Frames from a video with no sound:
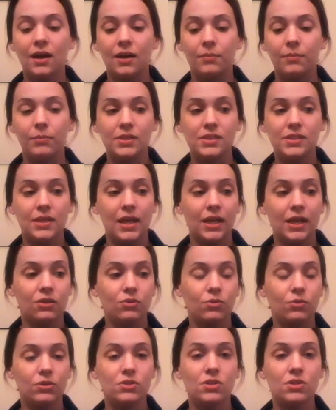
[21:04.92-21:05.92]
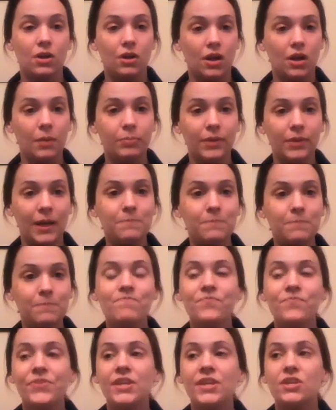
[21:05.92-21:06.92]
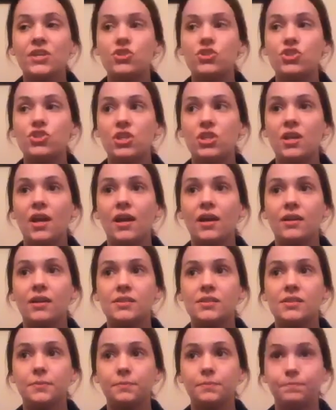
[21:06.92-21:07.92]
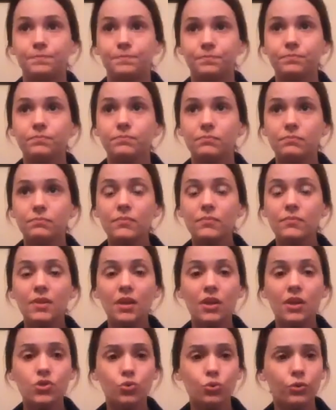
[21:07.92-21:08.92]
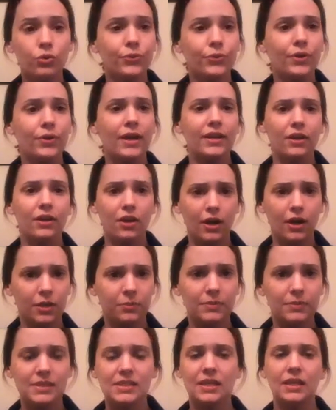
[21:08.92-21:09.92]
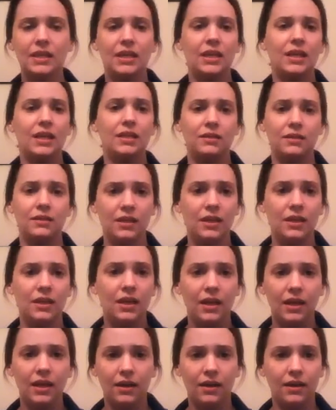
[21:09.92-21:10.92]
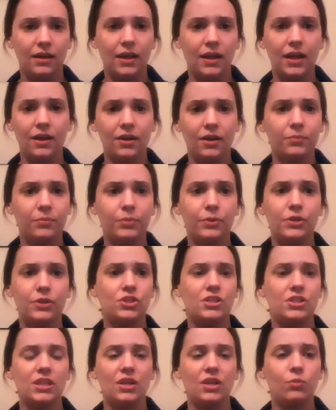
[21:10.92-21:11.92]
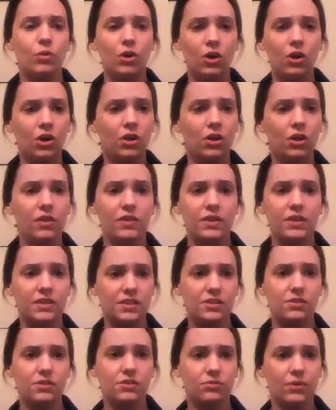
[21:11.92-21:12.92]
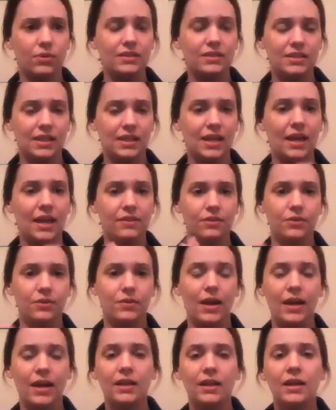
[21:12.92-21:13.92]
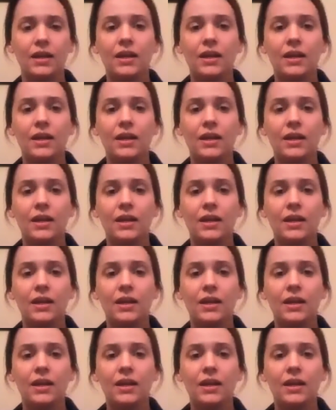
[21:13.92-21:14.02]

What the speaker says: Melissa Eichenhorst, our upline. She has a jewel thread, and Autumn is in it, and Aaron Bush is in it. We're all in this thread together, right?